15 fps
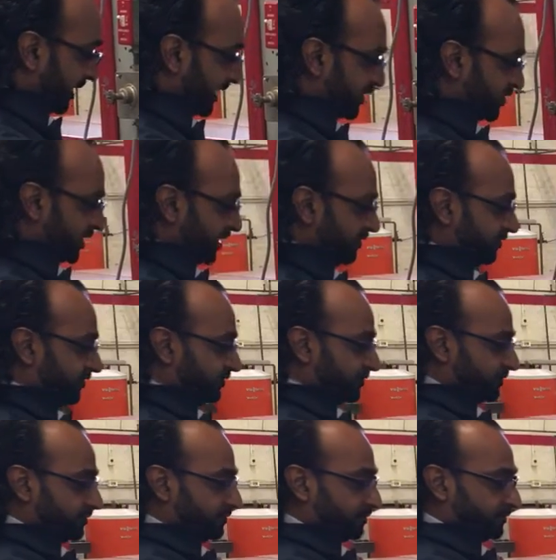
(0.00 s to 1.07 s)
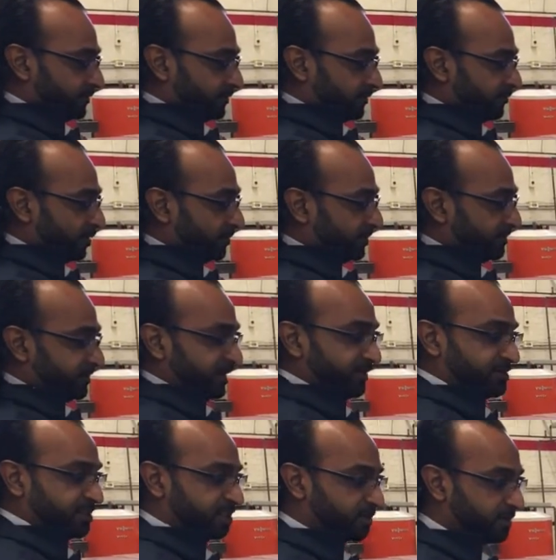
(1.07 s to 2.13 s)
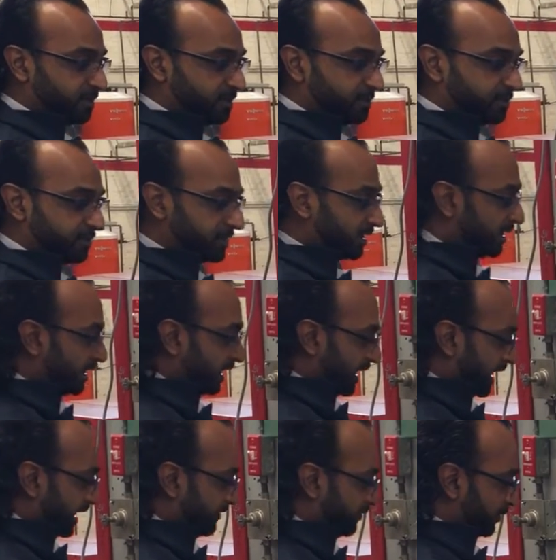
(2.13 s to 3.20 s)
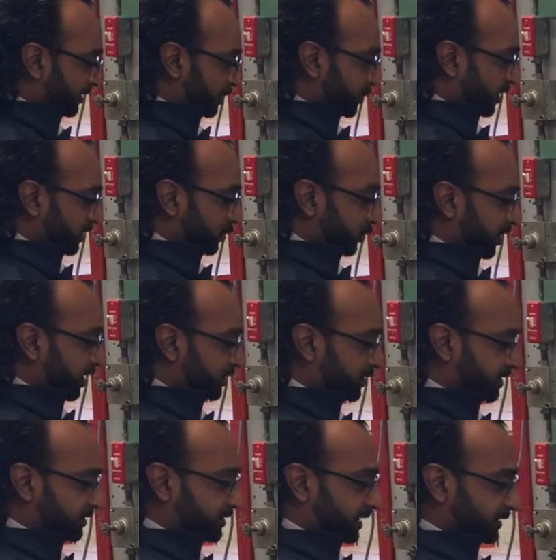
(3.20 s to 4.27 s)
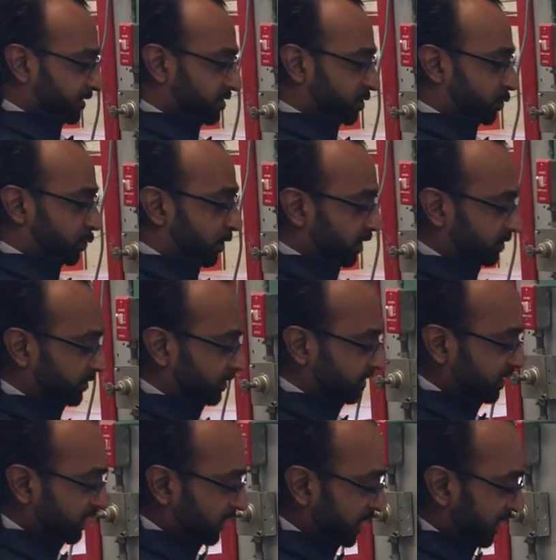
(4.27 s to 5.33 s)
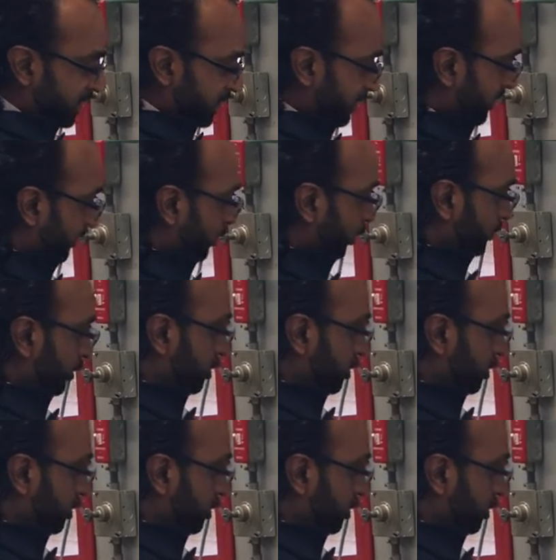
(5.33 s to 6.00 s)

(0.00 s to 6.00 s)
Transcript: itself from the previous experiment, and for this one 200, and this is 200. So the total